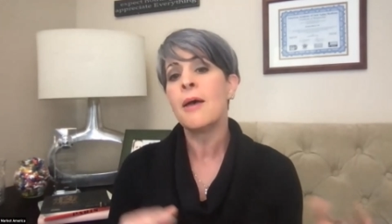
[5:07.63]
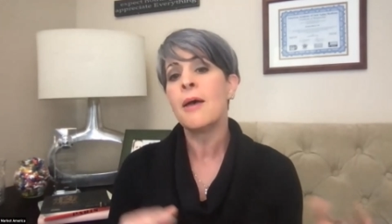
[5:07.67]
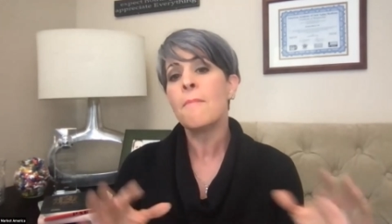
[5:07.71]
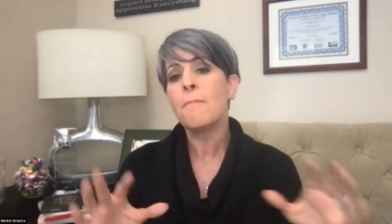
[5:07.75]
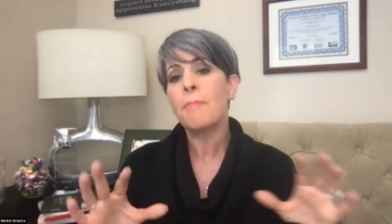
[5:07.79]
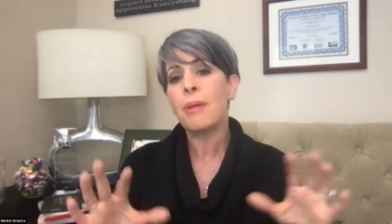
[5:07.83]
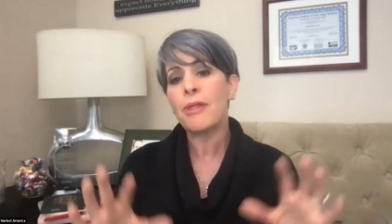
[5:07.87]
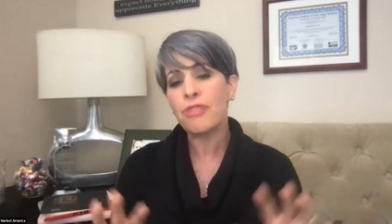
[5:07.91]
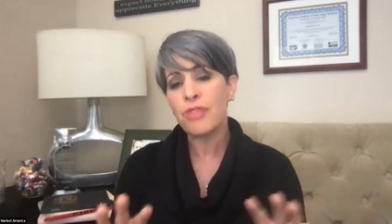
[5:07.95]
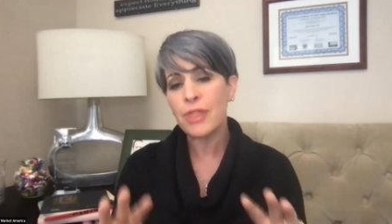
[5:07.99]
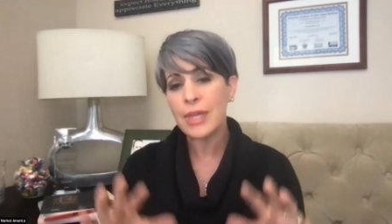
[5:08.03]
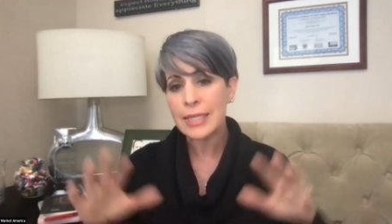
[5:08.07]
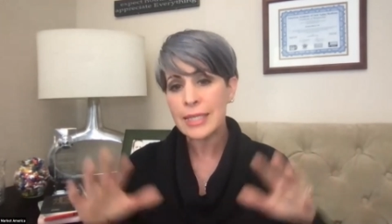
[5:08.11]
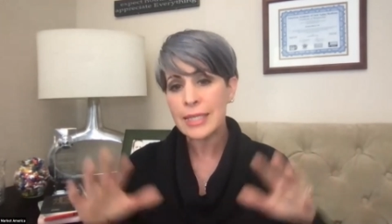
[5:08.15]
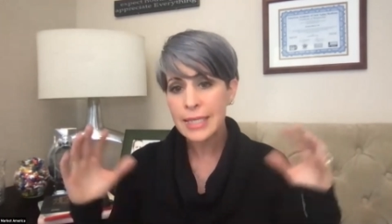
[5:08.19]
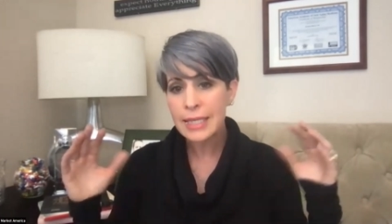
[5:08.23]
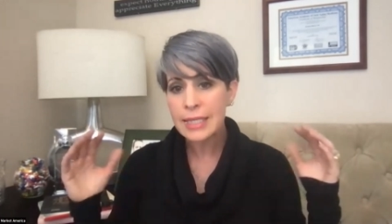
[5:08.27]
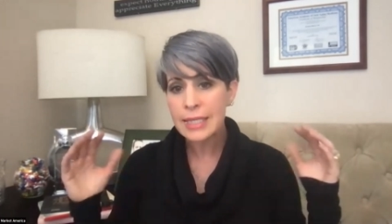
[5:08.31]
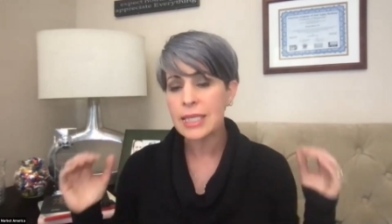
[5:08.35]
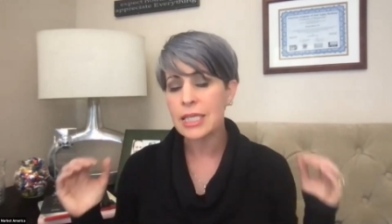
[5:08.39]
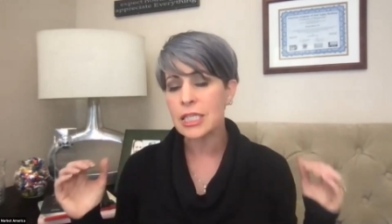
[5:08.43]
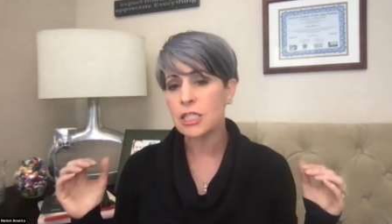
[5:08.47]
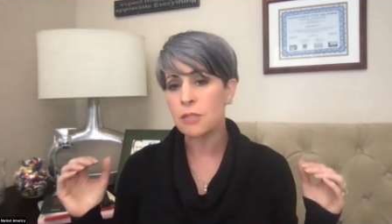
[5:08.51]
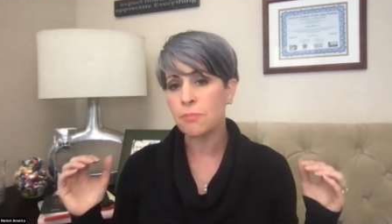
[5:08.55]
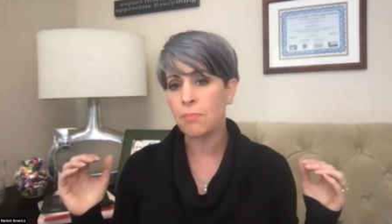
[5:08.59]
But this is
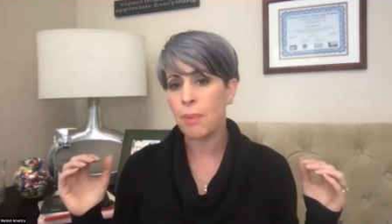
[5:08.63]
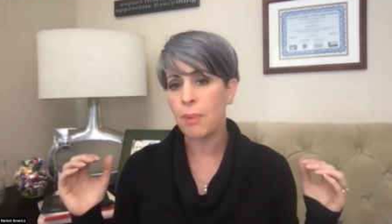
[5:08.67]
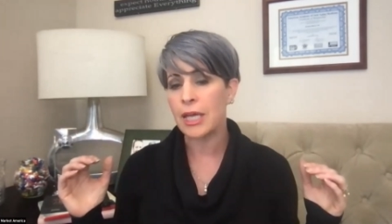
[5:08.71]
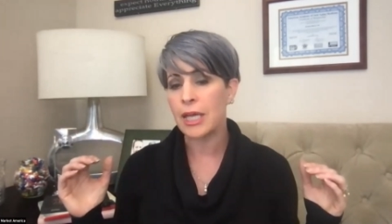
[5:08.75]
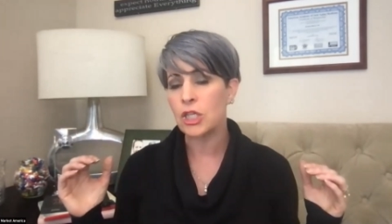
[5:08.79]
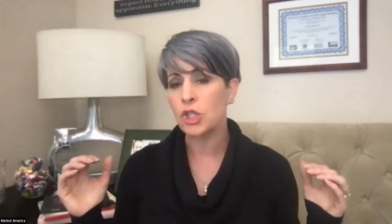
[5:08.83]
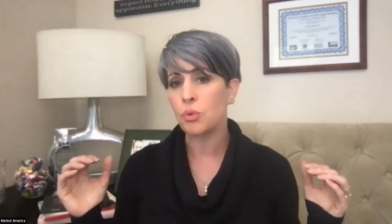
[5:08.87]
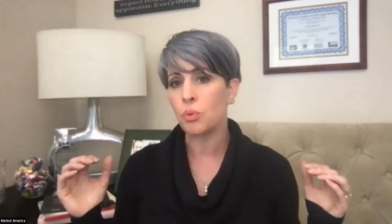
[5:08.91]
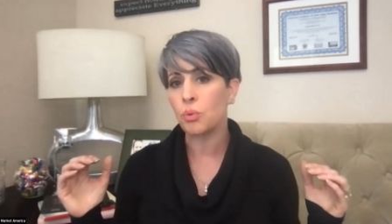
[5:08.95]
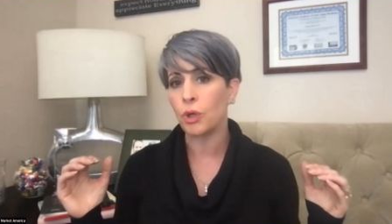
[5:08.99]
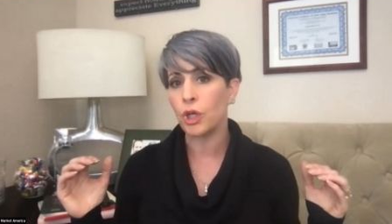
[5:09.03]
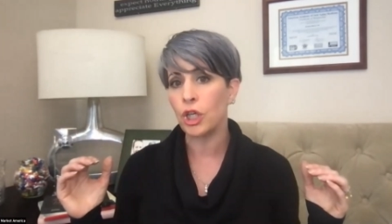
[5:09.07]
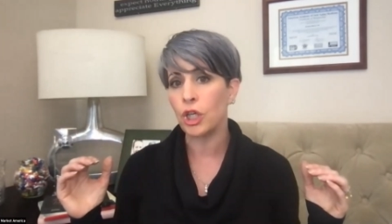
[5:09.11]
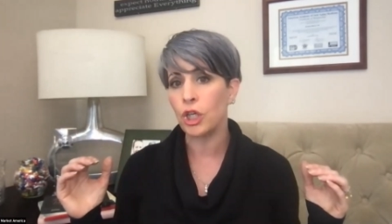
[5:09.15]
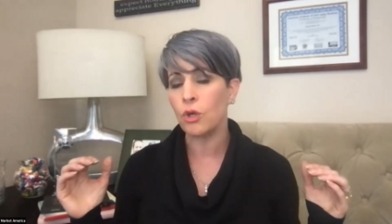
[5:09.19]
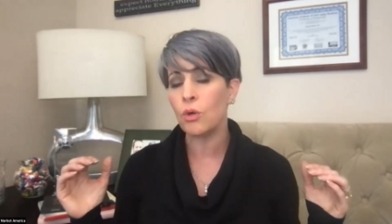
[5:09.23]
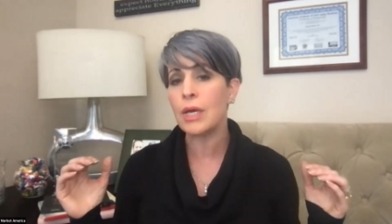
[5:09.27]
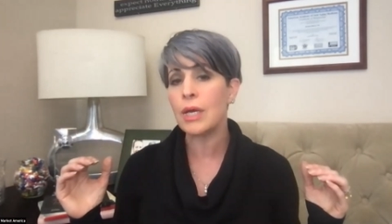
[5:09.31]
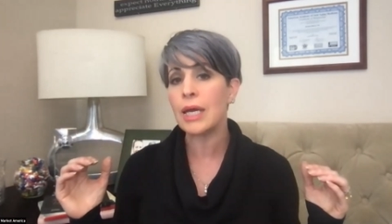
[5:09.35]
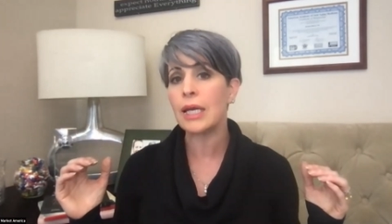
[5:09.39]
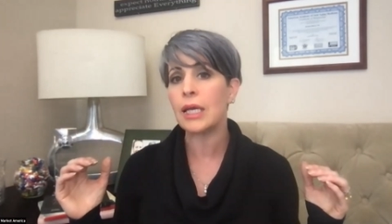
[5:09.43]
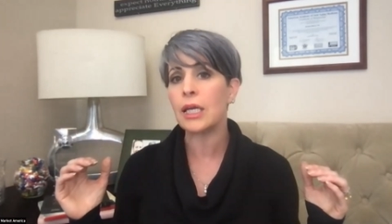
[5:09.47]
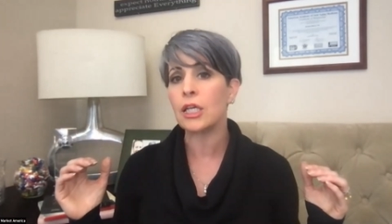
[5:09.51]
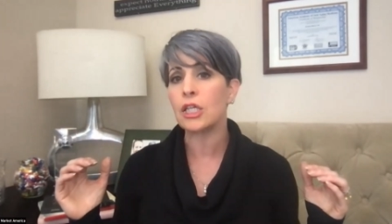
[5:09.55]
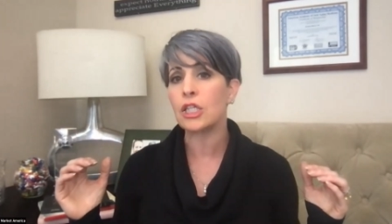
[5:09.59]
a space where you
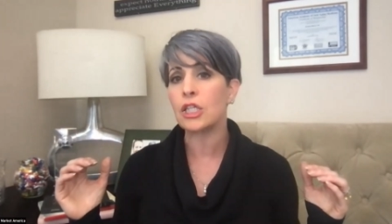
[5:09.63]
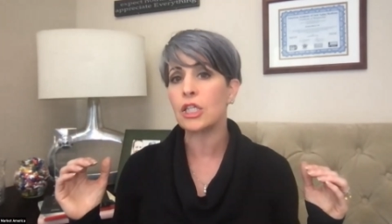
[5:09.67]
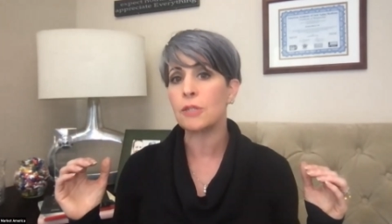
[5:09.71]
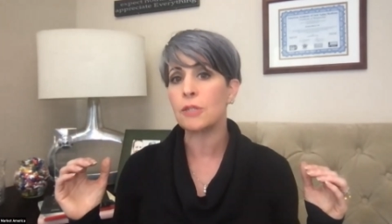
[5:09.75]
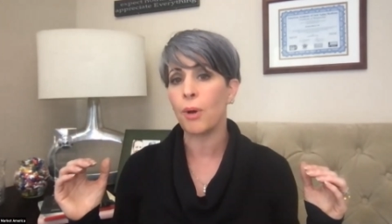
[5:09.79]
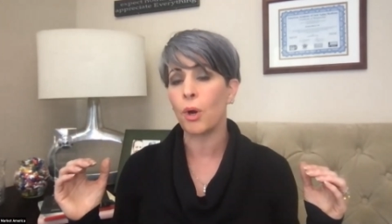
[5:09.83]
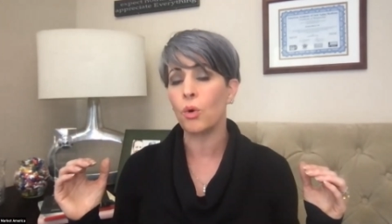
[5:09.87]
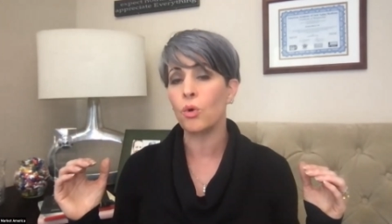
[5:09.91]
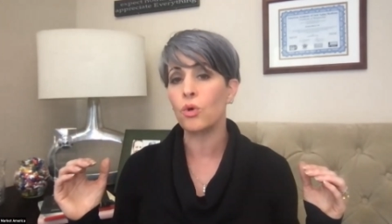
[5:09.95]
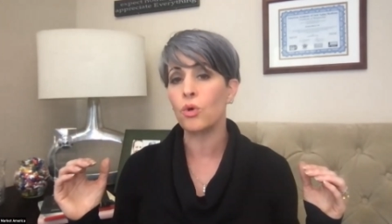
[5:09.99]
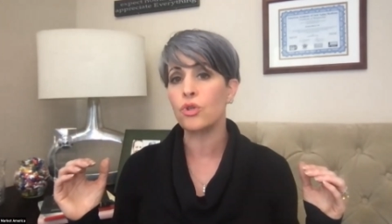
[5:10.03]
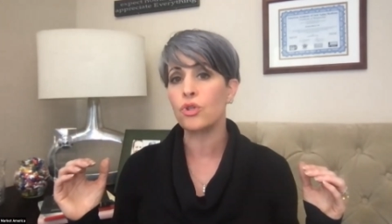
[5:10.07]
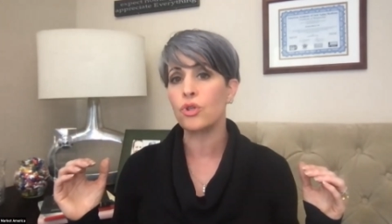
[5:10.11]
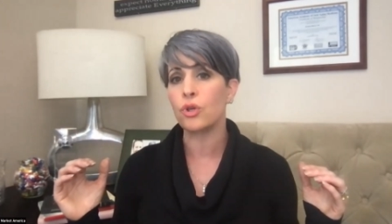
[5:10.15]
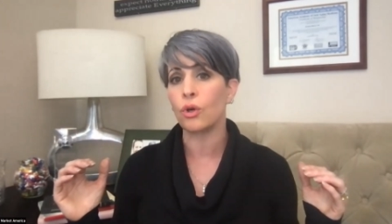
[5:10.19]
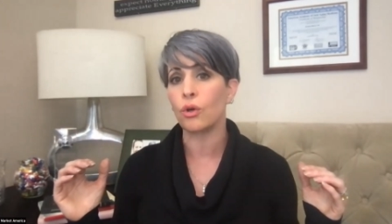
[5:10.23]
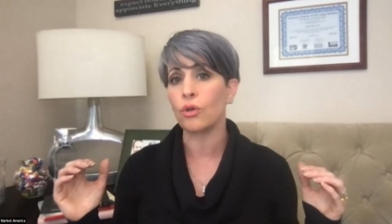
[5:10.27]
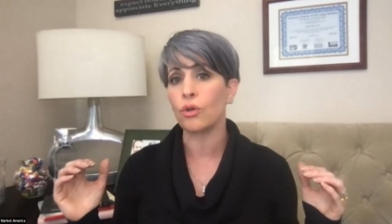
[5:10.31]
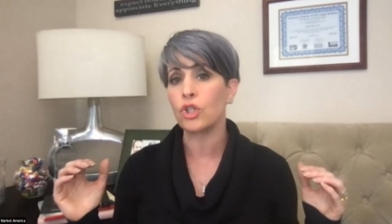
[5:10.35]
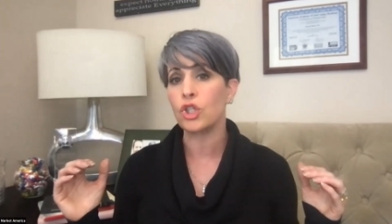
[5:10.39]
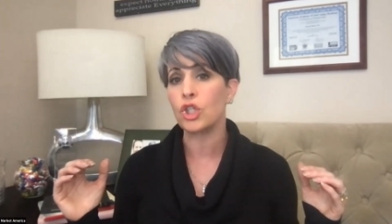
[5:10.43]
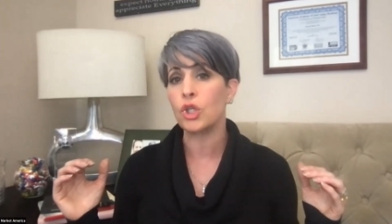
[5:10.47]
get exposure